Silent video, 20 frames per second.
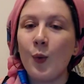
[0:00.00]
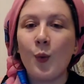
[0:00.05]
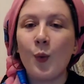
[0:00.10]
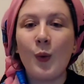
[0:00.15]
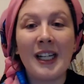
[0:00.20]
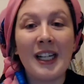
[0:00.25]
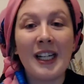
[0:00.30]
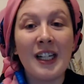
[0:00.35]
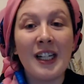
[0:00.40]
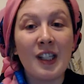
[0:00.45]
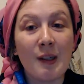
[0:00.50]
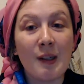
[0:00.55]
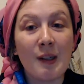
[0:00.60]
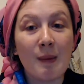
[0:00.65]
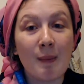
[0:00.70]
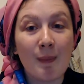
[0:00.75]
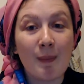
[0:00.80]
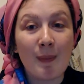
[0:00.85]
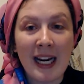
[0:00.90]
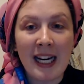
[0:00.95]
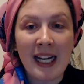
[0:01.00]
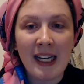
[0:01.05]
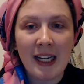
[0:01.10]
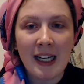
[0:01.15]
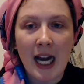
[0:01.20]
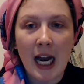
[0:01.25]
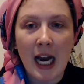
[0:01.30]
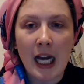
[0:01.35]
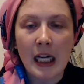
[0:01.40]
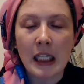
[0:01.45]
we can debate,
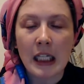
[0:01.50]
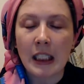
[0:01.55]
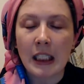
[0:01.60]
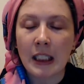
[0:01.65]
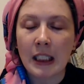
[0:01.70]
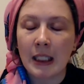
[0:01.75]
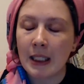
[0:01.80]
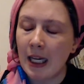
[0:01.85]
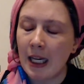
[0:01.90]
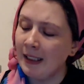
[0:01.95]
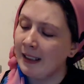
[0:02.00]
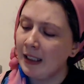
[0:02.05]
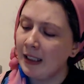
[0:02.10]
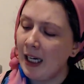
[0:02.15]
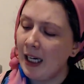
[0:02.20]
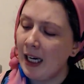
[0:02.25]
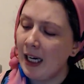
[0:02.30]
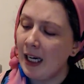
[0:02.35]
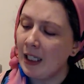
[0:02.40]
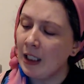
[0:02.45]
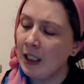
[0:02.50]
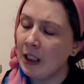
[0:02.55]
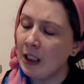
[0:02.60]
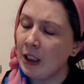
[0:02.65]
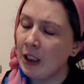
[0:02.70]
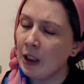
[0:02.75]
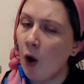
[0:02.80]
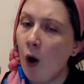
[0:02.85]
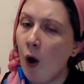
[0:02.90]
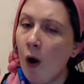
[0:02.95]
and as
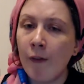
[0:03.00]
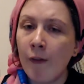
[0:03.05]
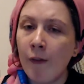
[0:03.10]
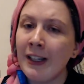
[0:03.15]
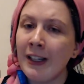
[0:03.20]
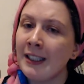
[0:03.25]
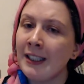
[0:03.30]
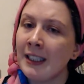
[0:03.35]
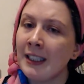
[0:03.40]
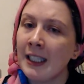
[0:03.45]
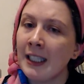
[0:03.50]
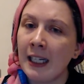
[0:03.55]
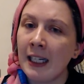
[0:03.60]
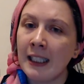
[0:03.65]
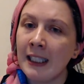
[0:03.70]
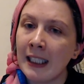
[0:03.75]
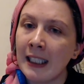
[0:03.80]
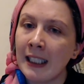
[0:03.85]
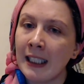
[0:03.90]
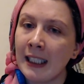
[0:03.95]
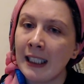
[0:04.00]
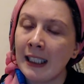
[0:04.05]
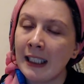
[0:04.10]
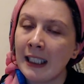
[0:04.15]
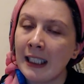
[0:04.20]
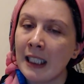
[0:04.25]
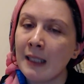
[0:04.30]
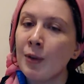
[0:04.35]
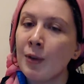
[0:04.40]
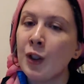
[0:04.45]
obvious as I think it is, I'm
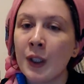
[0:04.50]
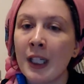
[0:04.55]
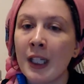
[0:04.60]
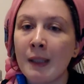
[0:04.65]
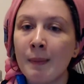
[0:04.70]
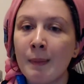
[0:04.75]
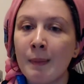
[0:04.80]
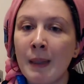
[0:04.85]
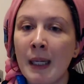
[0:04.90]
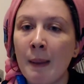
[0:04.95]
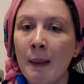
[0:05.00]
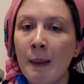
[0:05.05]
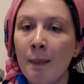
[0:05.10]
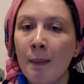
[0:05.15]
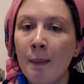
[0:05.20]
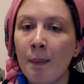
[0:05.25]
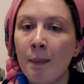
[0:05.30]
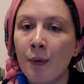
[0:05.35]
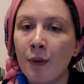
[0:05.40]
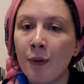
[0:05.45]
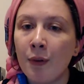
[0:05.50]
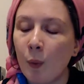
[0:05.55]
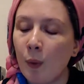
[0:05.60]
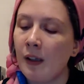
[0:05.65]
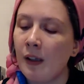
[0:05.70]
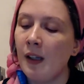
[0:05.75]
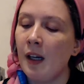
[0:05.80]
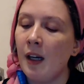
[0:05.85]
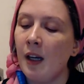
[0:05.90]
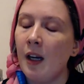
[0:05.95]
sure there's people that will
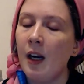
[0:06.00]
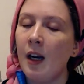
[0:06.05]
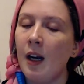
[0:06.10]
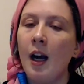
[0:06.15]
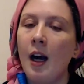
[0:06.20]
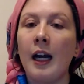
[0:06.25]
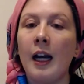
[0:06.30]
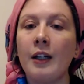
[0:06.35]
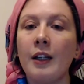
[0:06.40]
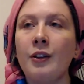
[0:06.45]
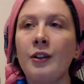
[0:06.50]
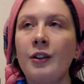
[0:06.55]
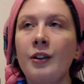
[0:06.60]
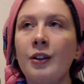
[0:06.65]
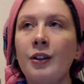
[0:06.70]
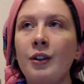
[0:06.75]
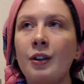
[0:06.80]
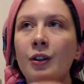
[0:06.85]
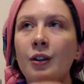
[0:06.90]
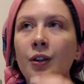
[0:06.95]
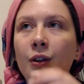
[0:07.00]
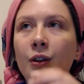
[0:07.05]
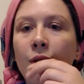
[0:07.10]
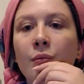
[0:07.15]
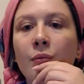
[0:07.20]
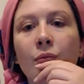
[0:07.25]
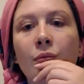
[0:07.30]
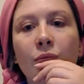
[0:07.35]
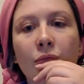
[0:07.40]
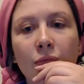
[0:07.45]
like to
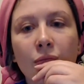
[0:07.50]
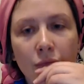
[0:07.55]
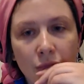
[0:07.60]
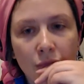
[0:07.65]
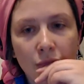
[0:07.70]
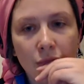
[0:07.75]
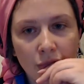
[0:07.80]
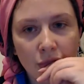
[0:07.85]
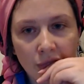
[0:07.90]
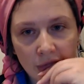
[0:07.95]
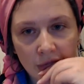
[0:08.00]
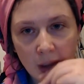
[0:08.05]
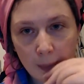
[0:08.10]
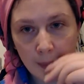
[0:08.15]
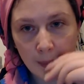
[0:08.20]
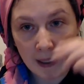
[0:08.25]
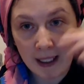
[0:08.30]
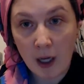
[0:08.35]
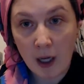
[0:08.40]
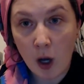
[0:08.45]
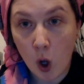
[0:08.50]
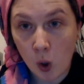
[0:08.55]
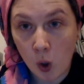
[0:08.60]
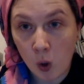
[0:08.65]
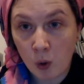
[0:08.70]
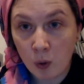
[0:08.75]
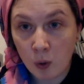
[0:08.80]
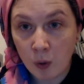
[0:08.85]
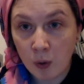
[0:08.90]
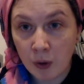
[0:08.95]
pick
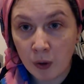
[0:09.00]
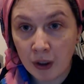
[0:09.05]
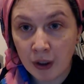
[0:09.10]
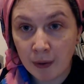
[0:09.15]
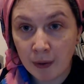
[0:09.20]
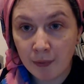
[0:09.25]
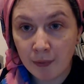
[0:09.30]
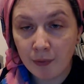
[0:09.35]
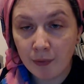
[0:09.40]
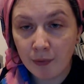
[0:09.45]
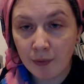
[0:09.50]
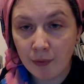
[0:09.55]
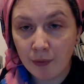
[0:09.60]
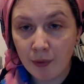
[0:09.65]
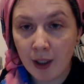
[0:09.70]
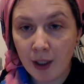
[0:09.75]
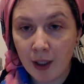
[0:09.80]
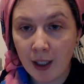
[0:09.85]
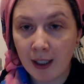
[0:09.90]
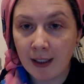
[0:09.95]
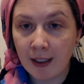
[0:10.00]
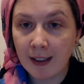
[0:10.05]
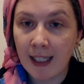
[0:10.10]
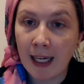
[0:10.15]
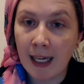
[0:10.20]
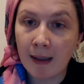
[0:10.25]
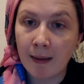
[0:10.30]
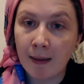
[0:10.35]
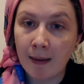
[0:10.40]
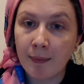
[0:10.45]
holes and
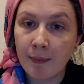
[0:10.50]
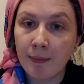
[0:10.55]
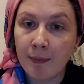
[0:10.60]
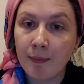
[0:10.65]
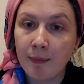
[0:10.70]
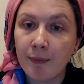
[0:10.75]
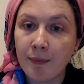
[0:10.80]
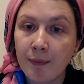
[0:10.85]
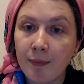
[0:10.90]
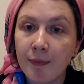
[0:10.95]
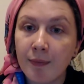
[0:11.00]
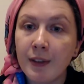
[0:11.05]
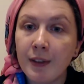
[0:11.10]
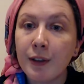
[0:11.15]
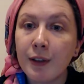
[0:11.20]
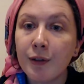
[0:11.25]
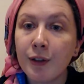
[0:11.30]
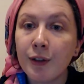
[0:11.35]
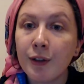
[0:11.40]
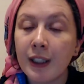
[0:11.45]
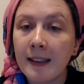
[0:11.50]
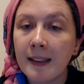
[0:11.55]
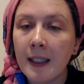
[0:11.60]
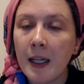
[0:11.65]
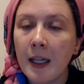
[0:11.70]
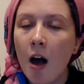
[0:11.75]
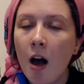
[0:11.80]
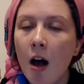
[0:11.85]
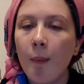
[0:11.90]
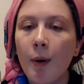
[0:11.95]
say different things.
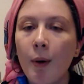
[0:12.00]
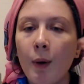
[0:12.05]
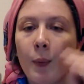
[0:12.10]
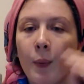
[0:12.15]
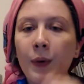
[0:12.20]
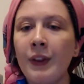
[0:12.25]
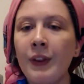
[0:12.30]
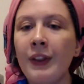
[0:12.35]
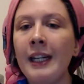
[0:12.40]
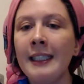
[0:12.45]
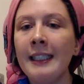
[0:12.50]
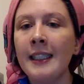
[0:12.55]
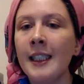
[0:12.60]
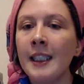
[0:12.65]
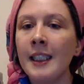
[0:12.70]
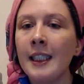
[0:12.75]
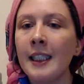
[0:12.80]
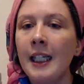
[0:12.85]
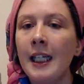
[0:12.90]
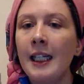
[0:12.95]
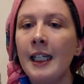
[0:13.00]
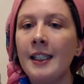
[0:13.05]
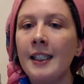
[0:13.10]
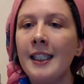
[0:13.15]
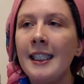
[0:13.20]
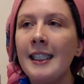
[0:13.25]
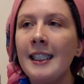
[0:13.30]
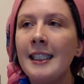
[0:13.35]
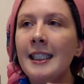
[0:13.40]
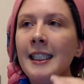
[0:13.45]
But with this
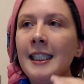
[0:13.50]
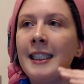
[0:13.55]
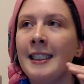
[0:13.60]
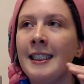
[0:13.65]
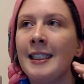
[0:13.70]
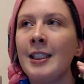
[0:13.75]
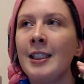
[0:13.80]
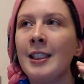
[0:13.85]
is